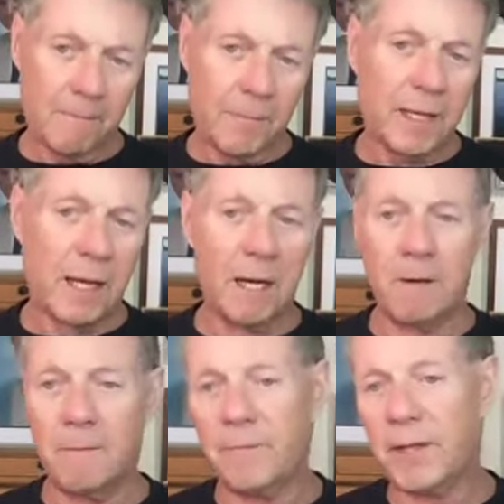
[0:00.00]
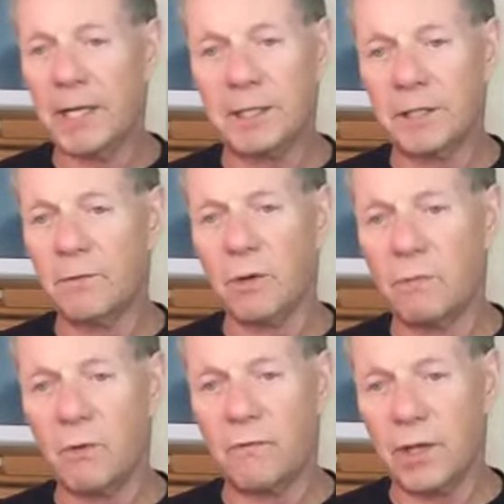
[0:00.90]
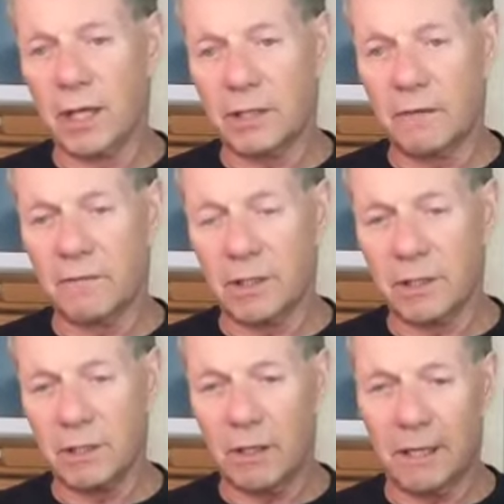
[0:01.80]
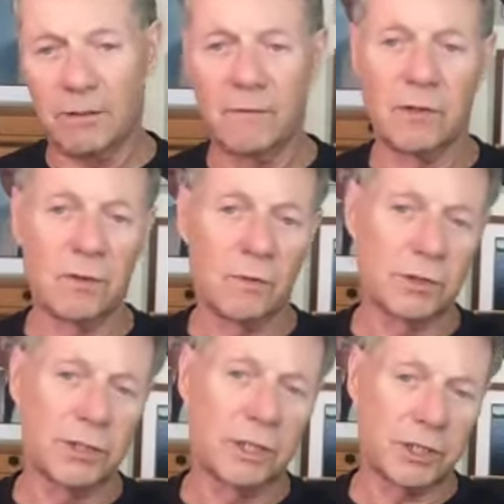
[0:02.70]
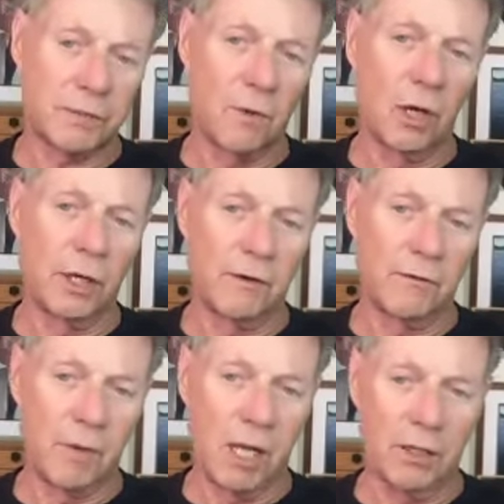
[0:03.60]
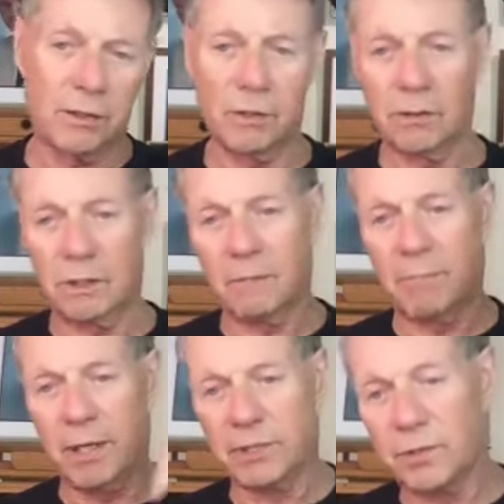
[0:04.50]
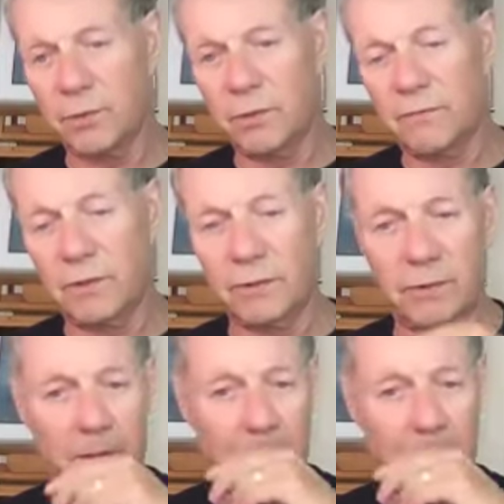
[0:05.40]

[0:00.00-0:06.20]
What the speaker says: that it didn't remove the activity. The activity was in a small enough molecule that could pass through the filter.